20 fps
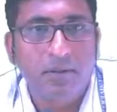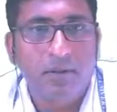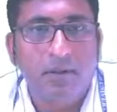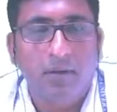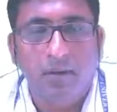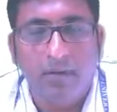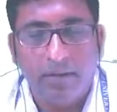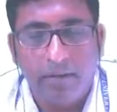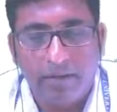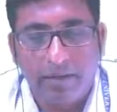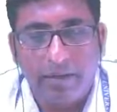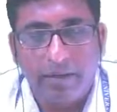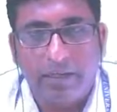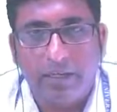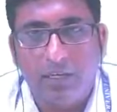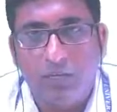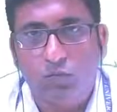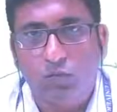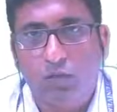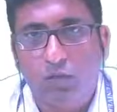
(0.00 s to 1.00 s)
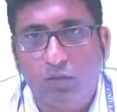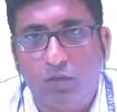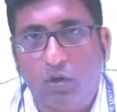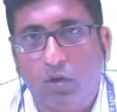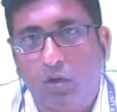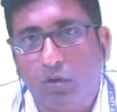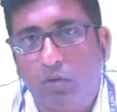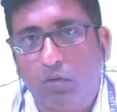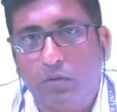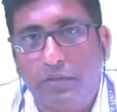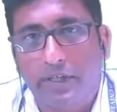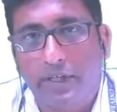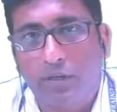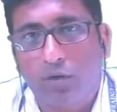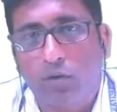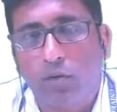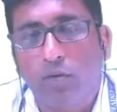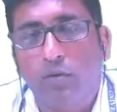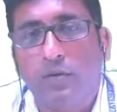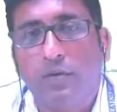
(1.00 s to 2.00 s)
And then ligase will take
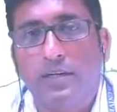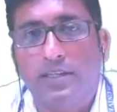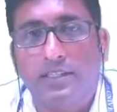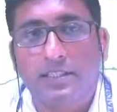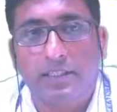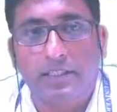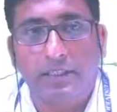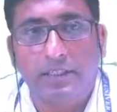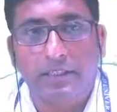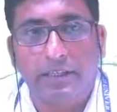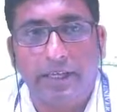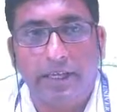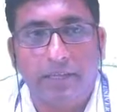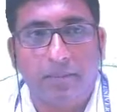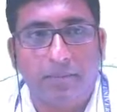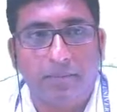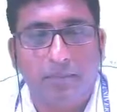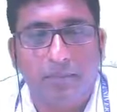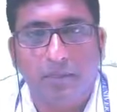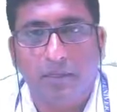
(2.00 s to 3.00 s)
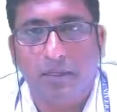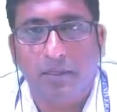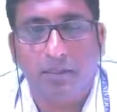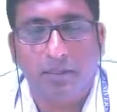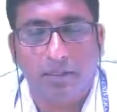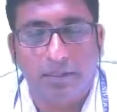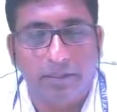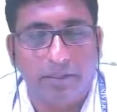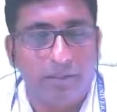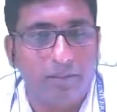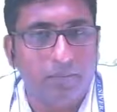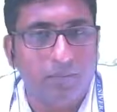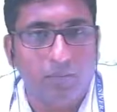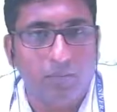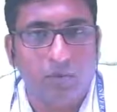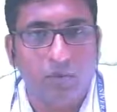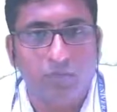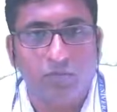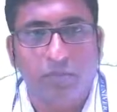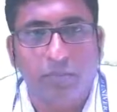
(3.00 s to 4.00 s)
over and seal the gap, the
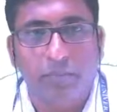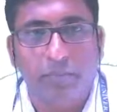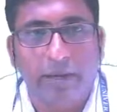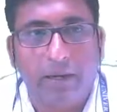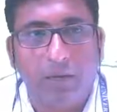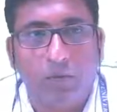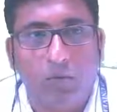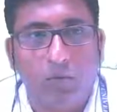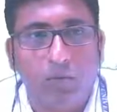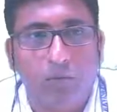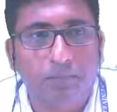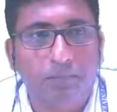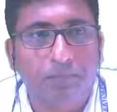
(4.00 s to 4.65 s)
phosphate backbone.